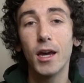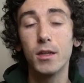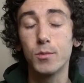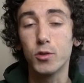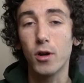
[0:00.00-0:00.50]

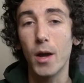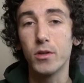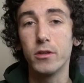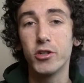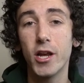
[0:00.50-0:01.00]
and subscribe
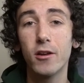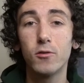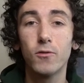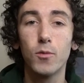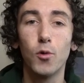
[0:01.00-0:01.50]
to the
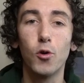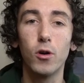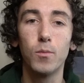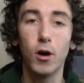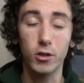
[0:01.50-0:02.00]
channel for
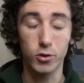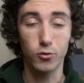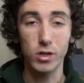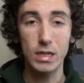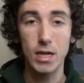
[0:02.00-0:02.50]
more park
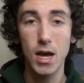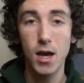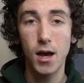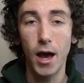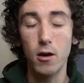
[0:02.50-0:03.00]
stories.
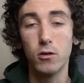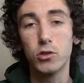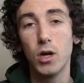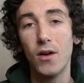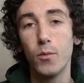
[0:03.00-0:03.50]
I
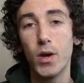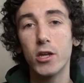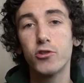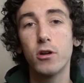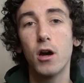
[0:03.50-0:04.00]
also have a
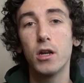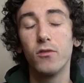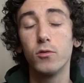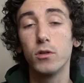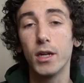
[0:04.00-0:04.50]
Patreon
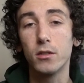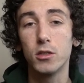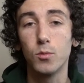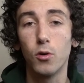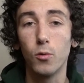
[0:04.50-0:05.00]
if you would like
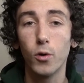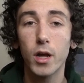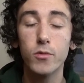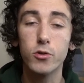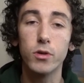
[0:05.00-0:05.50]
to support
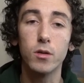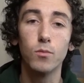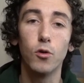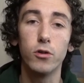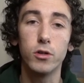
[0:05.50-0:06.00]
what I'm doing
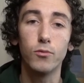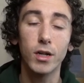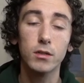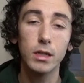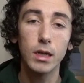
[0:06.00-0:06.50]
more
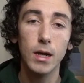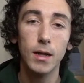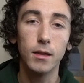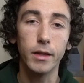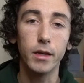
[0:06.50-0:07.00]
directly,
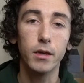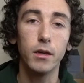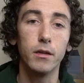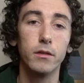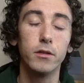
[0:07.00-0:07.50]
link
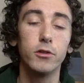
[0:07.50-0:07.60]
in the